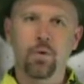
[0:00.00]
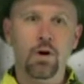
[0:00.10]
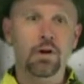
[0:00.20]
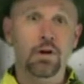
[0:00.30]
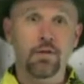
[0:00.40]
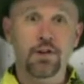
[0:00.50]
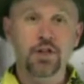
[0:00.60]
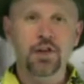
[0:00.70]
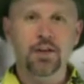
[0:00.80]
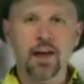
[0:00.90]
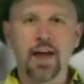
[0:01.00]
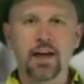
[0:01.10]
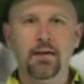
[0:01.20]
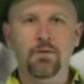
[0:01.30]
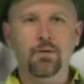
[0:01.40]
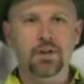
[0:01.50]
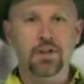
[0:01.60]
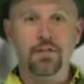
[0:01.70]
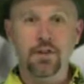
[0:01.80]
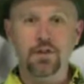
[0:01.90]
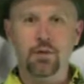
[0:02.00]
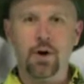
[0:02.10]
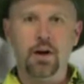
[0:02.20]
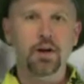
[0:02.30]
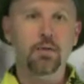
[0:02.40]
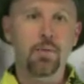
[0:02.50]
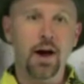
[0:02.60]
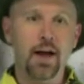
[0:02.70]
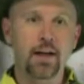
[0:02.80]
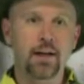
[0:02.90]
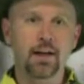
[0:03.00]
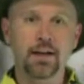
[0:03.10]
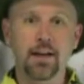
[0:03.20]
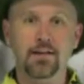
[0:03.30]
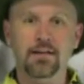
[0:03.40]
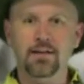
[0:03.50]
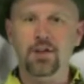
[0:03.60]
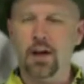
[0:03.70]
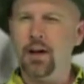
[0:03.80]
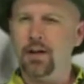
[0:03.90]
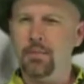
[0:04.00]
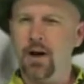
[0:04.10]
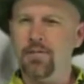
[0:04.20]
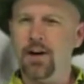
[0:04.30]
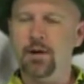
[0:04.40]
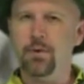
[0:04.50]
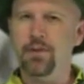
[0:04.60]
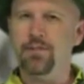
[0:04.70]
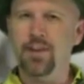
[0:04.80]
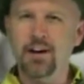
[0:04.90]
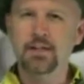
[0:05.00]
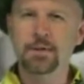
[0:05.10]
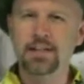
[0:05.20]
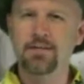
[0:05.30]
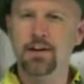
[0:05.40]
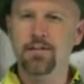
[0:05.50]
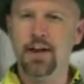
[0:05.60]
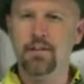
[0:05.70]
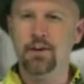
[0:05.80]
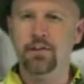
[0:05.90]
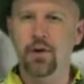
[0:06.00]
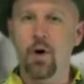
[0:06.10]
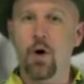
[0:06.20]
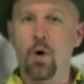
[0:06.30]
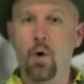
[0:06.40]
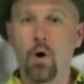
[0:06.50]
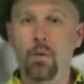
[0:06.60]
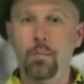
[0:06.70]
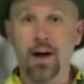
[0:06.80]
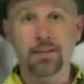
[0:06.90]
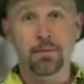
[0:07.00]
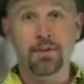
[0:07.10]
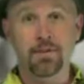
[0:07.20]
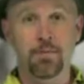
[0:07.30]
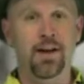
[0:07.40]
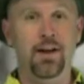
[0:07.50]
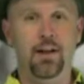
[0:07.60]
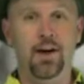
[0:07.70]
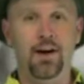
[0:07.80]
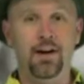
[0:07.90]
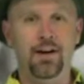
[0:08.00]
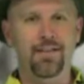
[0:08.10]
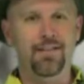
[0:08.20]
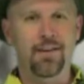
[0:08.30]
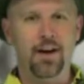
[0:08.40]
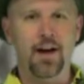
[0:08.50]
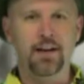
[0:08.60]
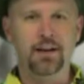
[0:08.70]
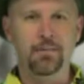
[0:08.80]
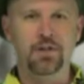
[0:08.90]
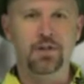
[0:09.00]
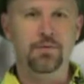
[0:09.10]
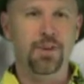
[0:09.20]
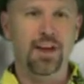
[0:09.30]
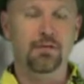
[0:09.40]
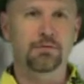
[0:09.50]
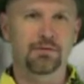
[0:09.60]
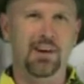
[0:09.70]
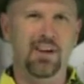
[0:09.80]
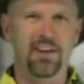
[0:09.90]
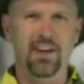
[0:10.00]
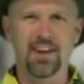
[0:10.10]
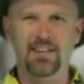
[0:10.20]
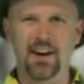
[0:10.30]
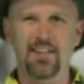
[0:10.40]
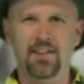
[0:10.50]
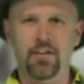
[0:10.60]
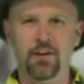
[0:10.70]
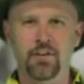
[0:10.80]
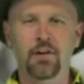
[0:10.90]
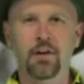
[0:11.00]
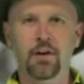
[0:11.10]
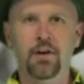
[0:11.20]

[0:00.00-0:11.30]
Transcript: One could envision a day in which the future where you could buy yeast genetically modified to produce very specific flavors, or possibly ferment a lager at very high temperatures without all the nasty off flavors.